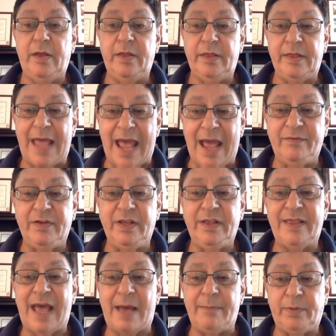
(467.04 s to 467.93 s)

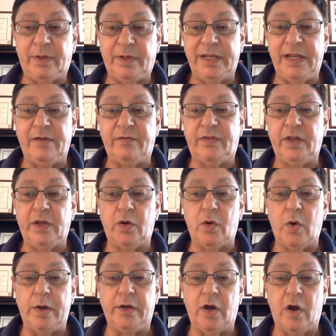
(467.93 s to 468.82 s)
having that belief that you're
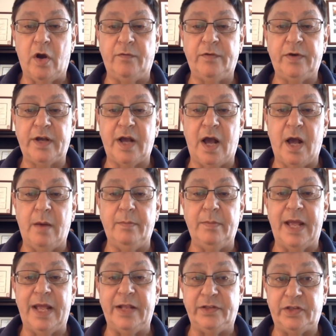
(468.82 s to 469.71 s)
going to overcome
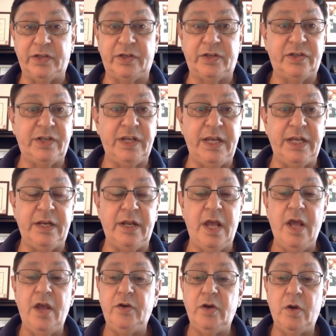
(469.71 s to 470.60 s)
and succeed
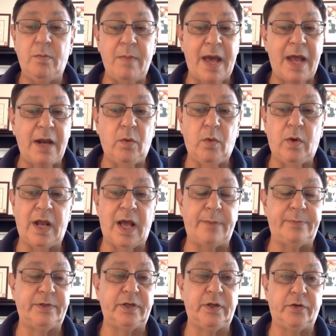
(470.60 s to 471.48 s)
no matter what
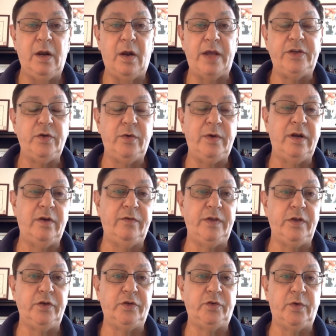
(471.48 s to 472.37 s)
obstacles. I do
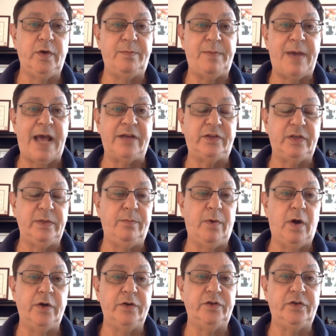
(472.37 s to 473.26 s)
interviews with passing
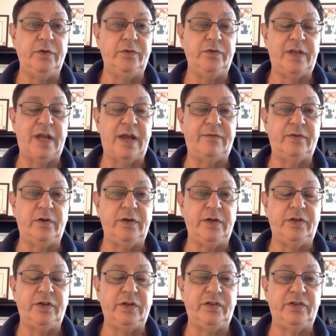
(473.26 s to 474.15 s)
bar students after
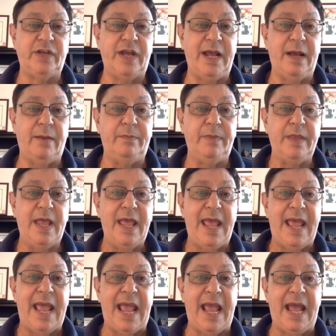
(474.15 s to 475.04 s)
each exam,
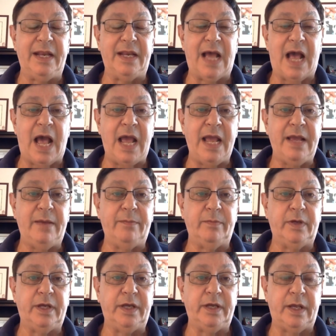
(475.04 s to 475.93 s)
and I
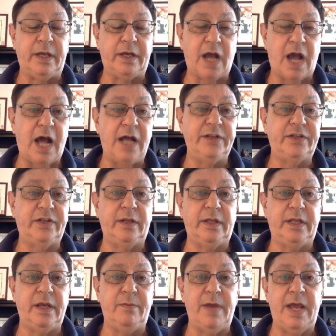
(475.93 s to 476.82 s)
am
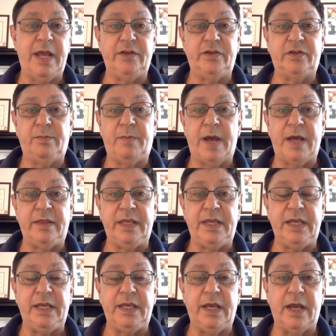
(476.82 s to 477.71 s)
constantly amazed by
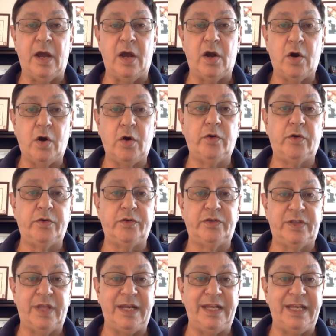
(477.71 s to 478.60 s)
the
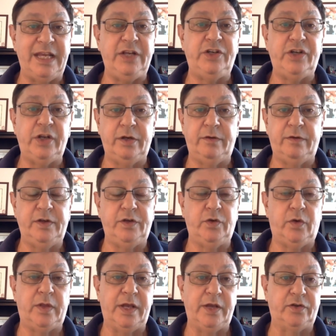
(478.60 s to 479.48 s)
hurdles that each
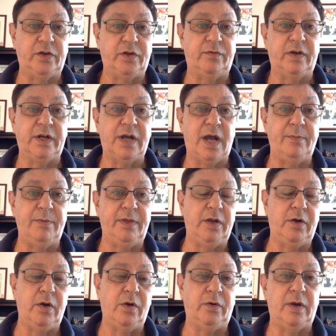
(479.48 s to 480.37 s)
individual has overcome in
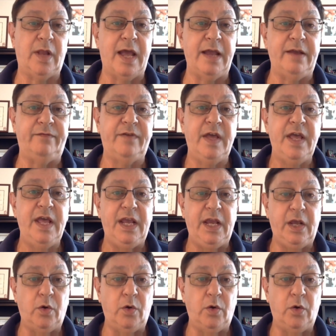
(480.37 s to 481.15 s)
their own life in